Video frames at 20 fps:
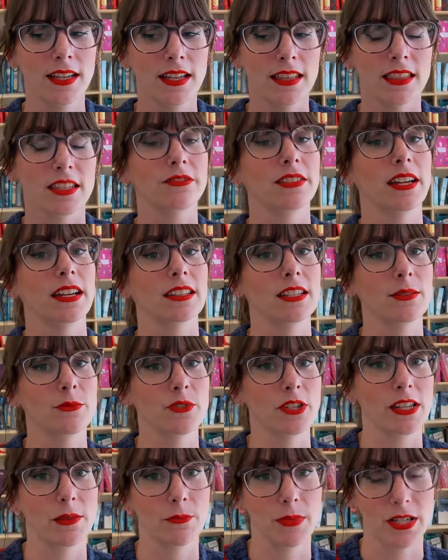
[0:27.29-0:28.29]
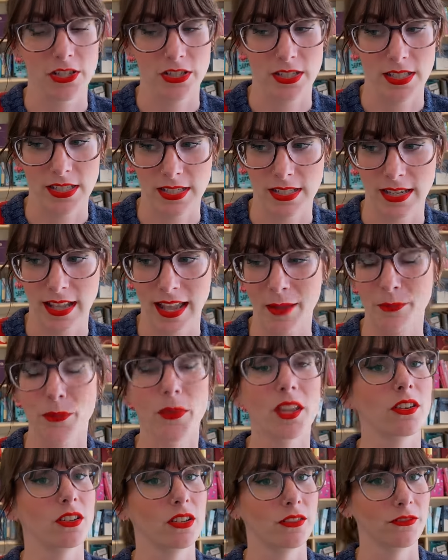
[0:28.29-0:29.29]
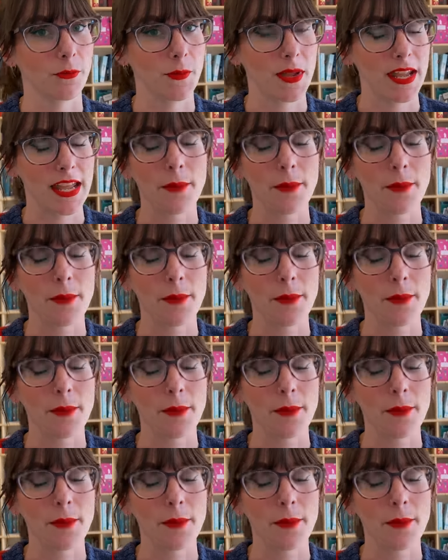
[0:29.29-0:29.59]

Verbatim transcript: the fact that I'm drinking budget tea today, good for me,